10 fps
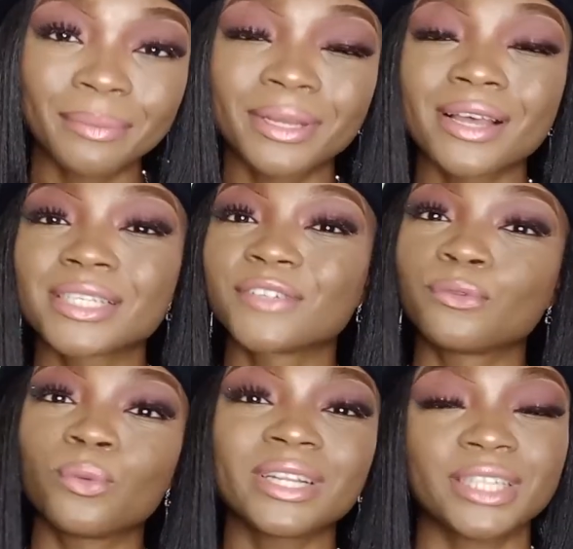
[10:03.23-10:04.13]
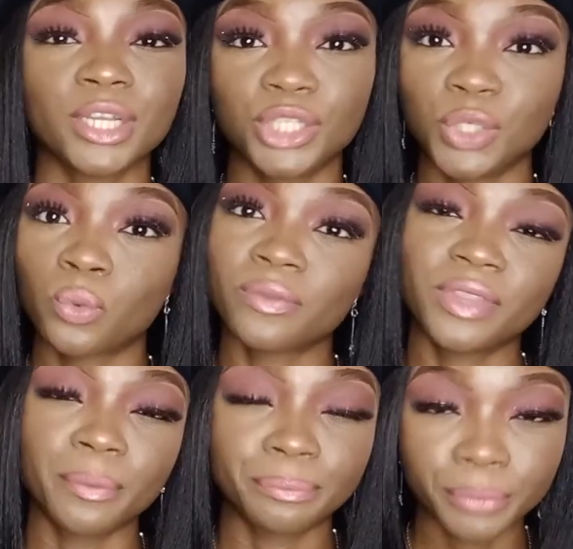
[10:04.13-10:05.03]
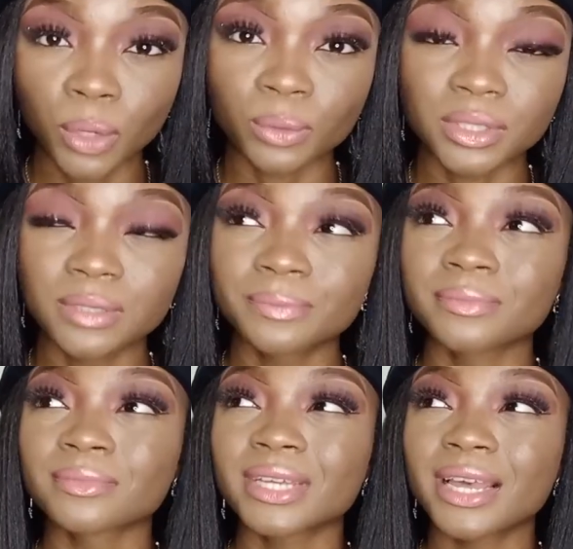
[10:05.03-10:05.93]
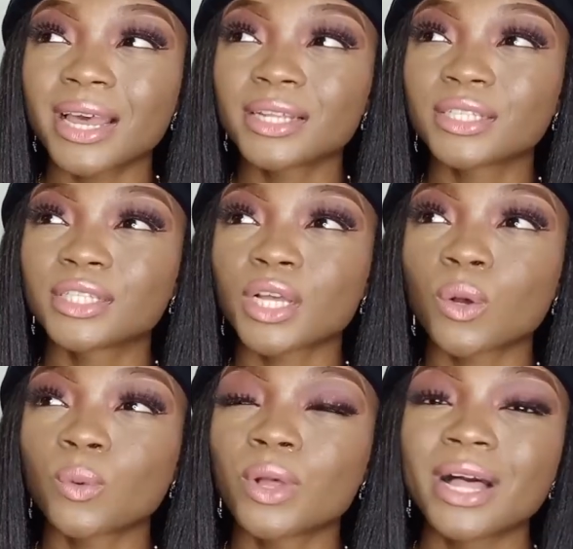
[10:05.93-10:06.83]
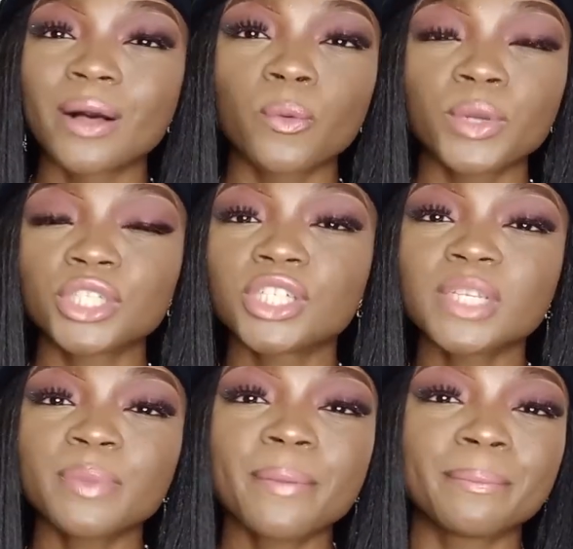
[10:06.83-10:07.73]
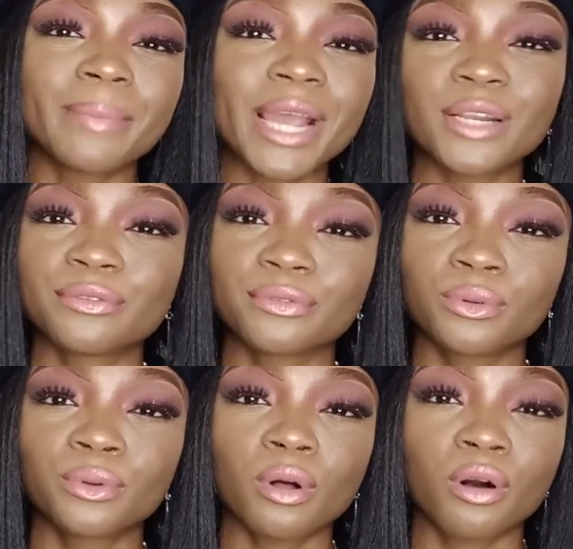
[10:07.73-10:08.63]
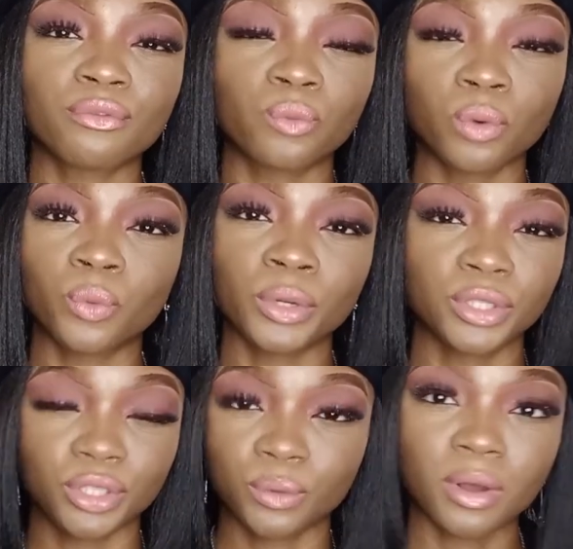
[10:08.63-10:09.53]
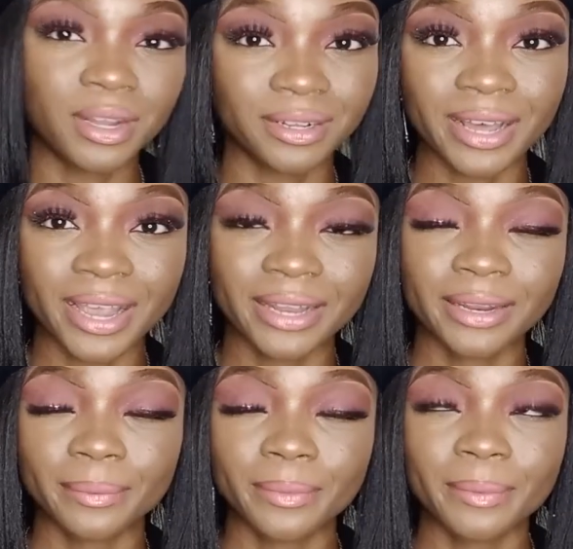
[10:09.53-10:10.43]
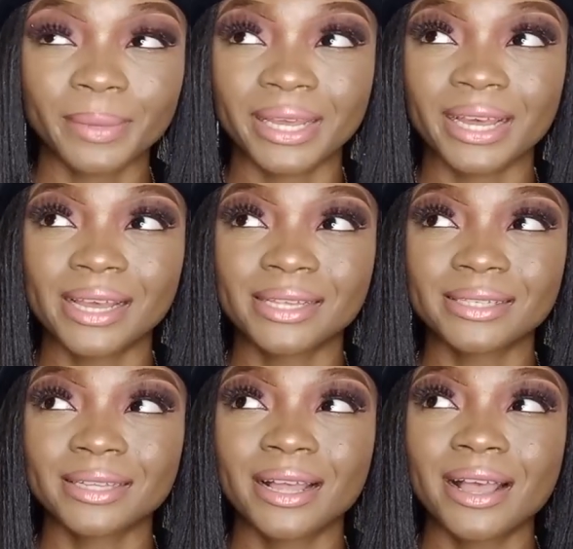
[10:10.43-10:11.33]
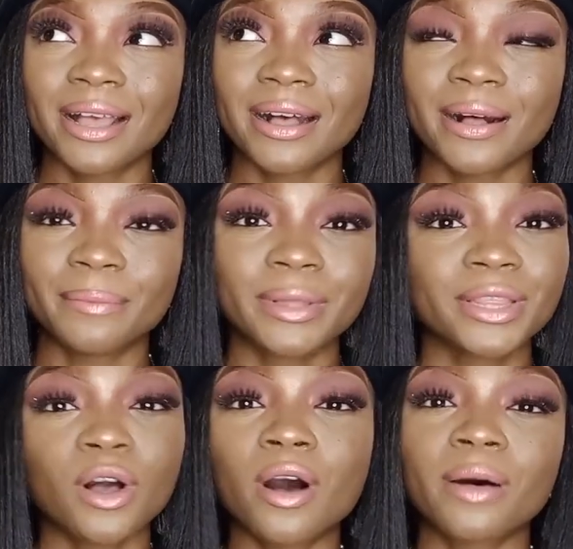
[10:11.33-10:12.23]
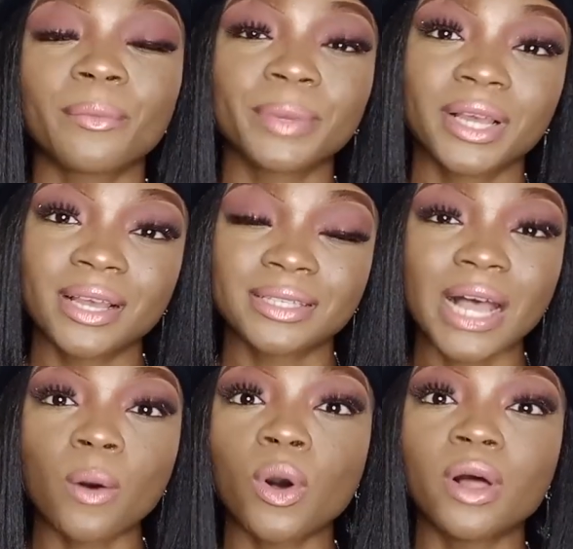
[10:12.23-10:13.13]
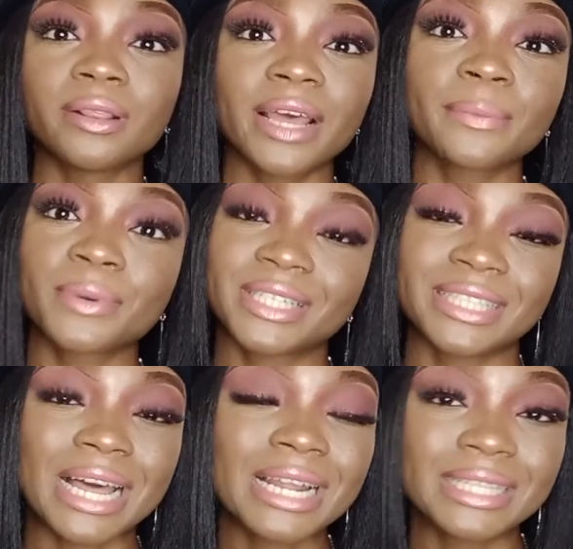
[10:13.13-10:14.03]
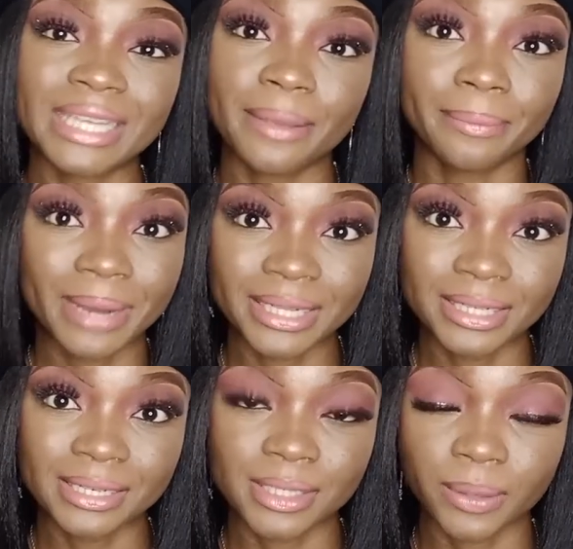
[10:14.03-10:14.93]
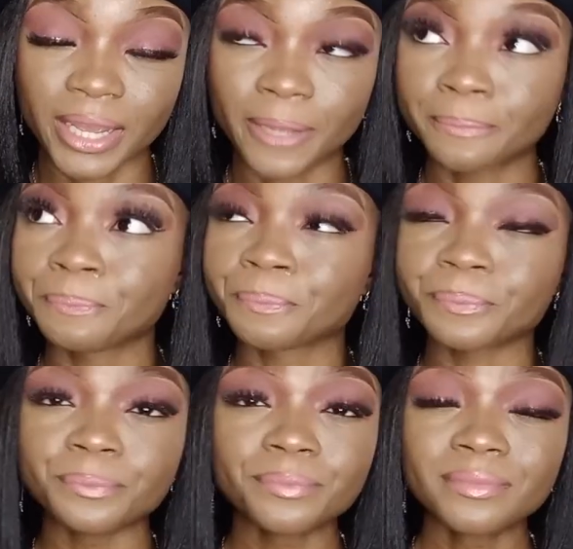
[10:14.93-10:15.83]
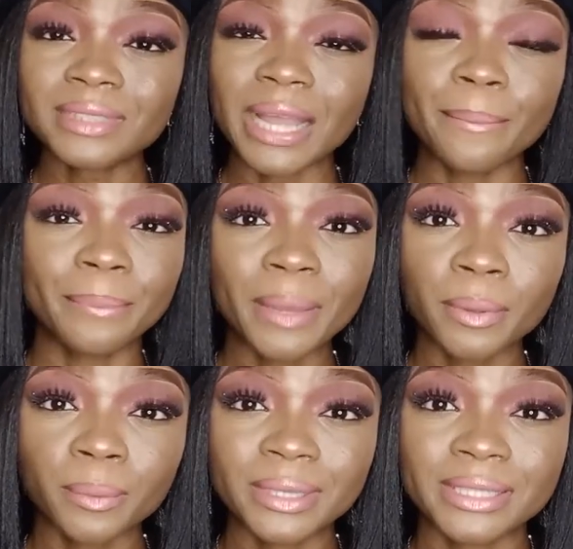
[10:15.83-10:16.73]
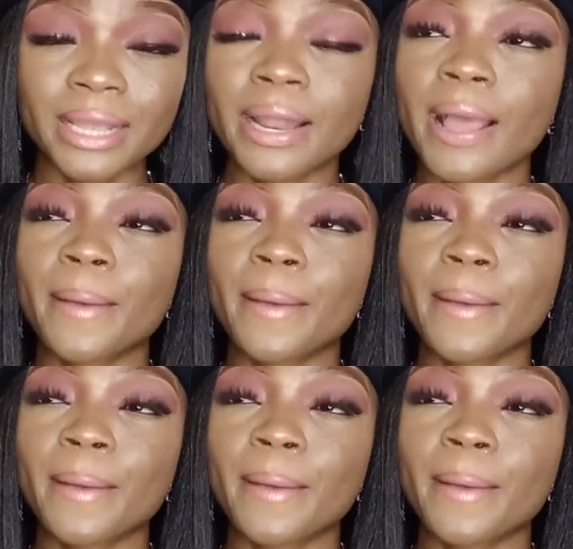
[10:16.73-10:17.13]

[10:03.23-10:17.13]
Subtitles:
because of what they do, what they post. And so we should just be mindful of what we do online, because our online personality matters, okay? People be saying,